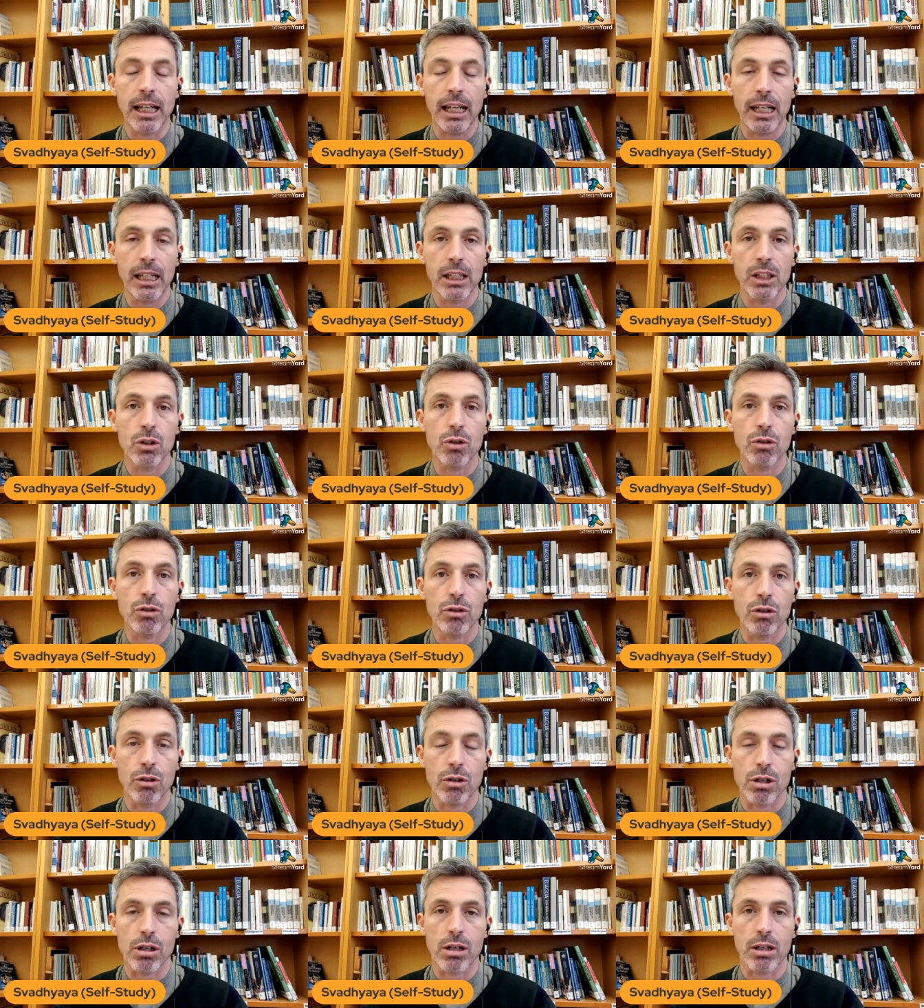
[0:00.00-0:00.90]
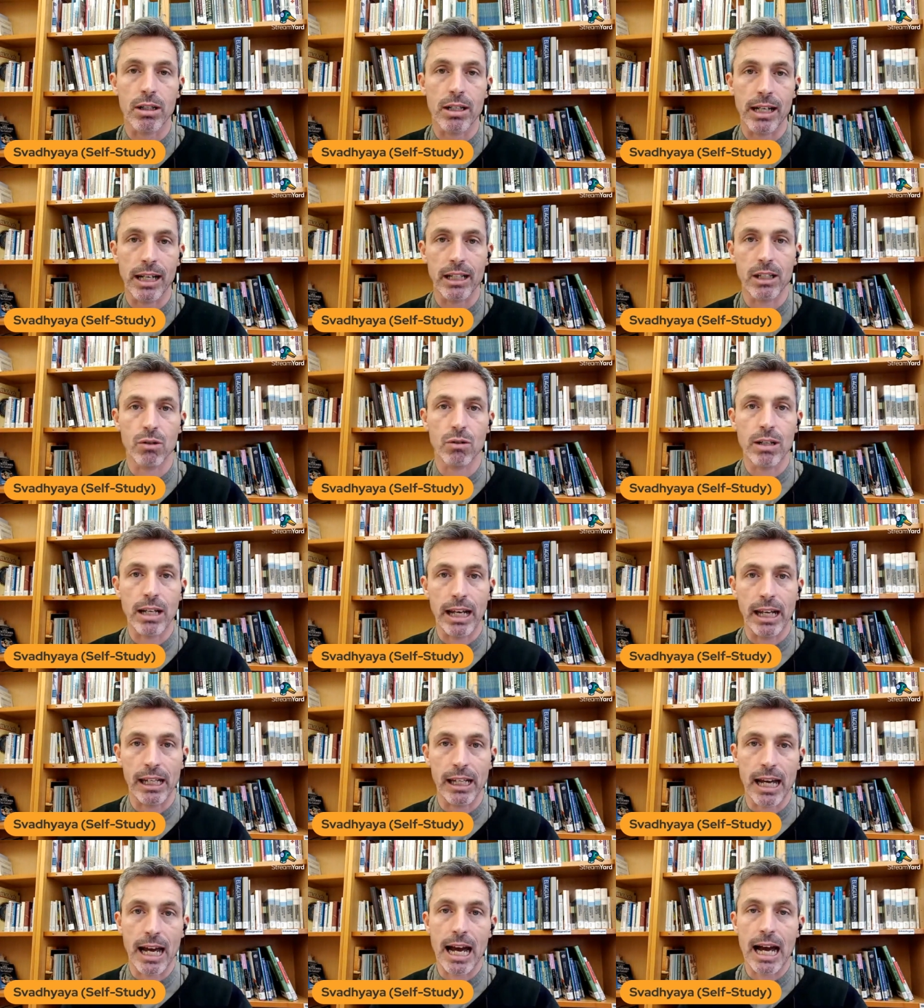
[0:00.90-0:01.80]
into your day to
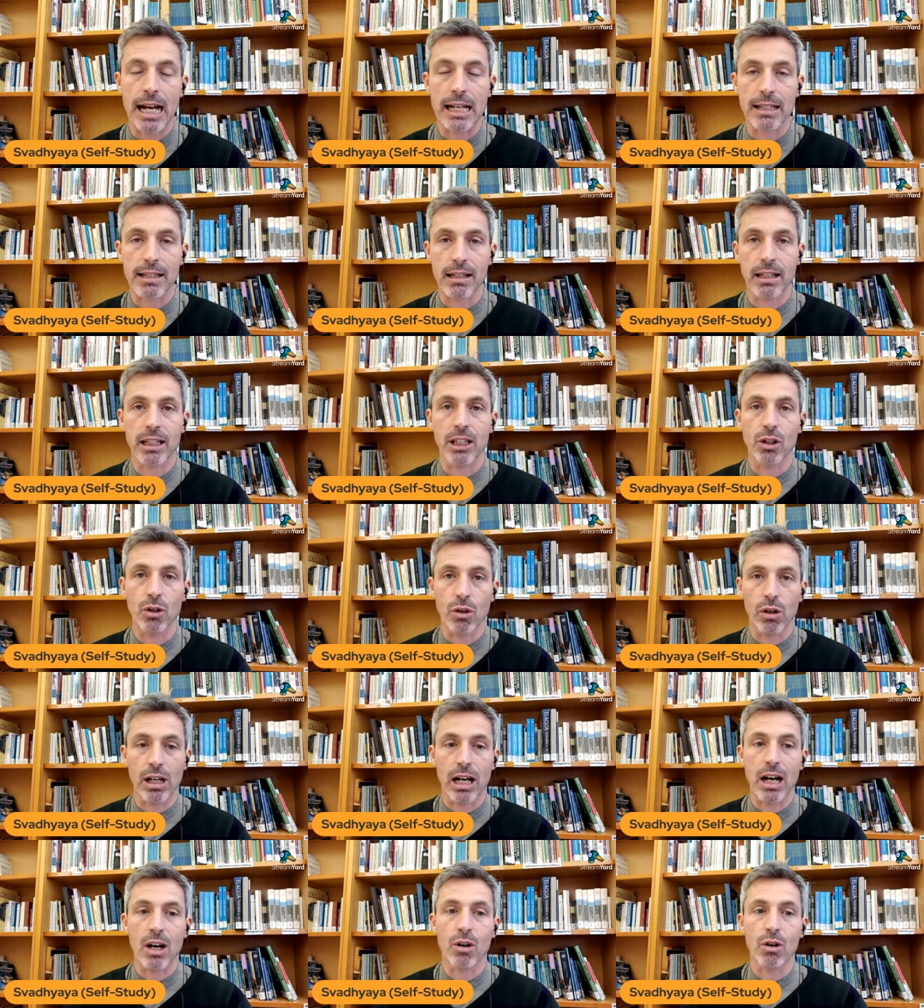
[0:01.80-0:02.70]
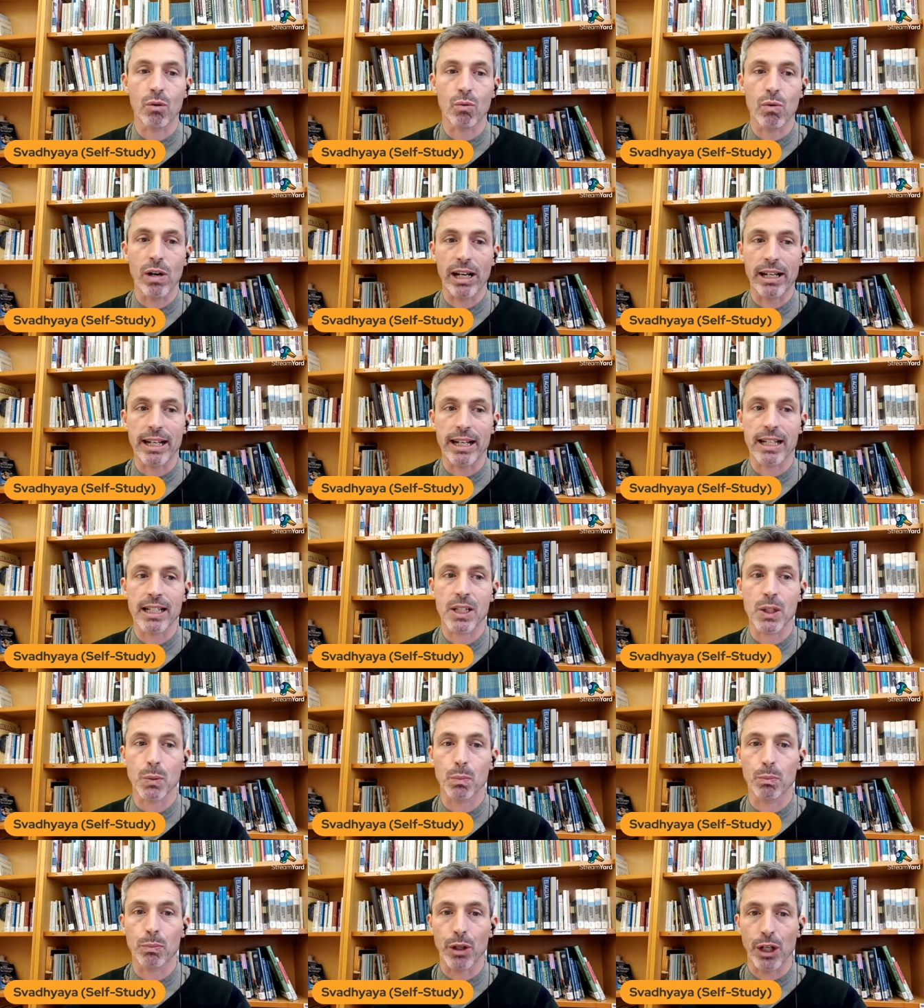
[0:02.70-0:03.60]
day as a yoga or
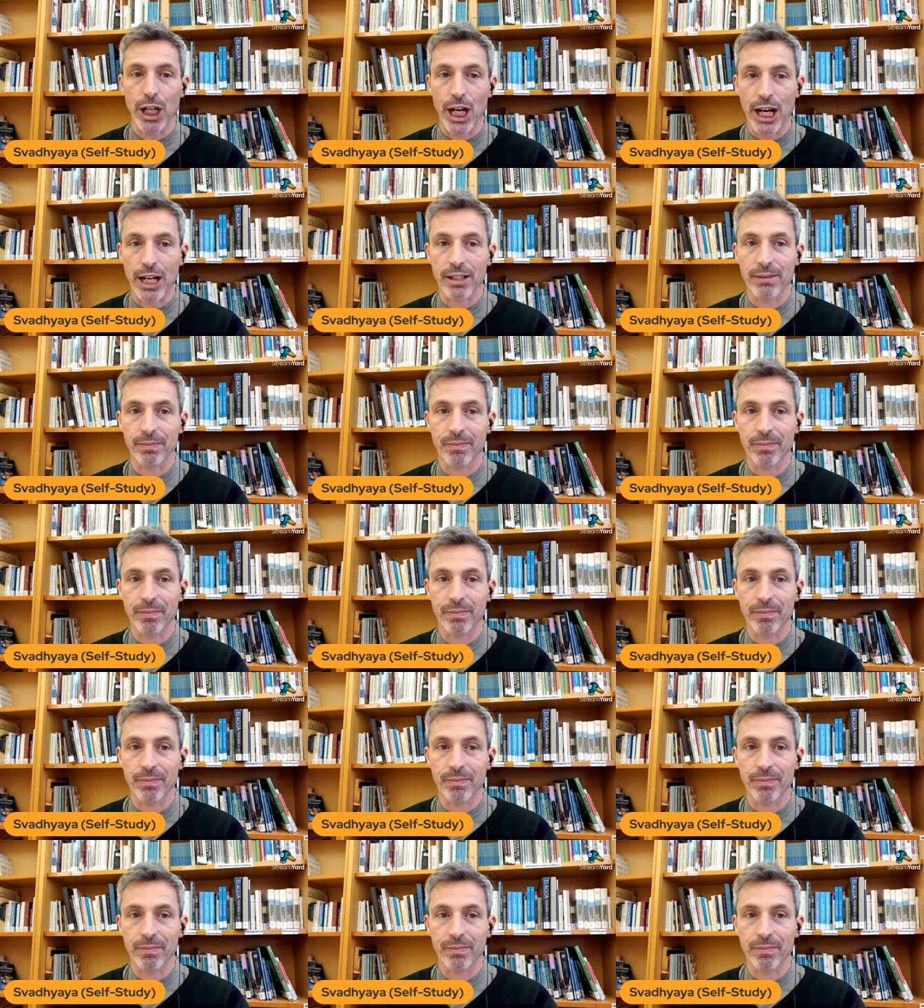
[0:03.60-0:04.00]
wellness trainer.